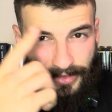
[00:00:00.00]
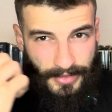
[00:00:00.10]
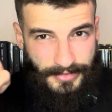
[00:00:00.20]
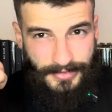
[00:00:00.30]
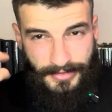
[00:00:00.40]

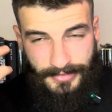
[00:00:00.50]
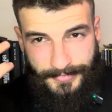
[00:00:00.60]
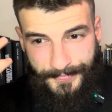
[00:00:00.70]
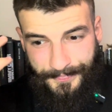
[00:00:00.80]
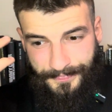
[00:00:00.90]
the
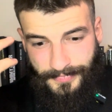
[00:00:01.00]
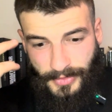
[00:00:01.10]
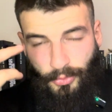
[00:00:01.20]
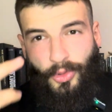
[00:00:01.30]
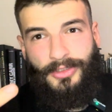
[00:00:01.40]

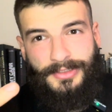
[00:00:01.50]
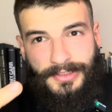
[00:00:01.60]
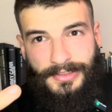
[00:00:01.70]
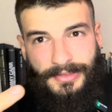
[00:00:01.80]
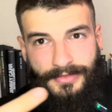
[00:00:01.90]

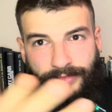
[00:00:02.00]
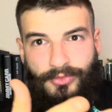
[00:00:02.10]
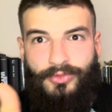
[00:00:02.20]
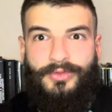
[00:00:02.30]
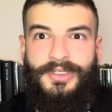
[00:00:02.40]
qualities to
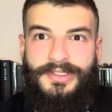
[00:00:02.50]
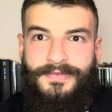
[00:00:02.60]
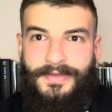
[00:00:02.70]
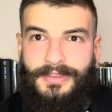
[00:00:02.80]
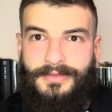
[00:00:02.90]
do this
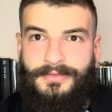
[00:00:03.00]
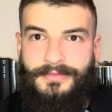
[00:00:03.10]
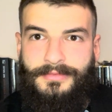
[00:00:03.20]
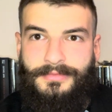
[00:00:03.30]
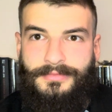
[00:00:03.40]
thing,
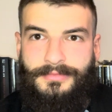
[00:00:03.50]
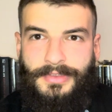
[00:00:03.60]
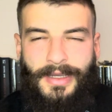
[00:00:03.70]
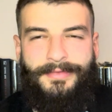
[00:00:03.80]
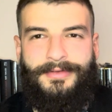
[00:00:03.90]

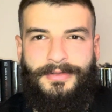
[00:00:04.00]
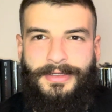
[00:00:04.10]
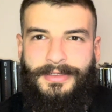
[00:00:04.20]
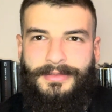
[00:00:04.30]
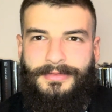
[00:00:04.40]
I feel like.